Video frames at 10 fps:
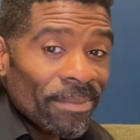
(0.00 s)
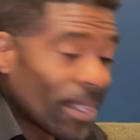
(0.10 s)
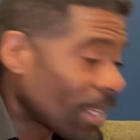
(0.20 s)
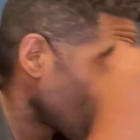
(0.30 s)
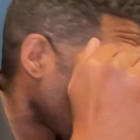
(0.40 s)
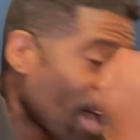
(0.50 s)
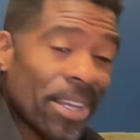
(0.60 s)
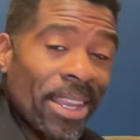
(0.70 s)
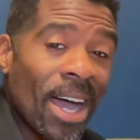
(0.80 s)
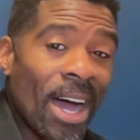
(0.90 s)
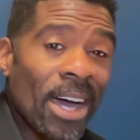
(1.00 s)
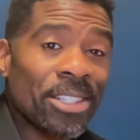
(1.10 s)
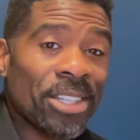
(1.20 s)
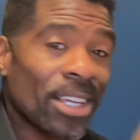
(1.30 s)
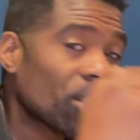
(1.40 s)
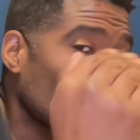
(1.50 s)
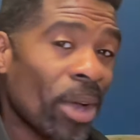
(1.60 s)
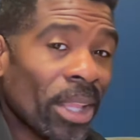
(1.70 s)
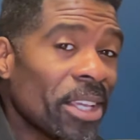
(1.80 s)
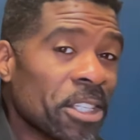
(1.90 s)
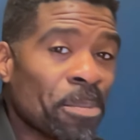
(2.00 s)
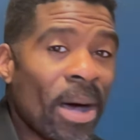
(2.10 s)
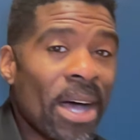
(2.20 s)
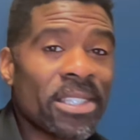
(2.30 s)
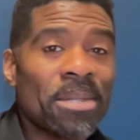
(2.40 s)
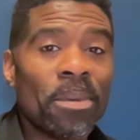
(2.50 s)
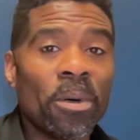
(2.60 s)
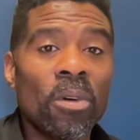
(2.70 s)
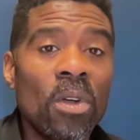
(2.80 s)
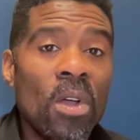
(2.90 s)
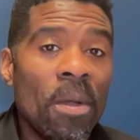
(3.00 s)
Get out of Dodge as quickly as possible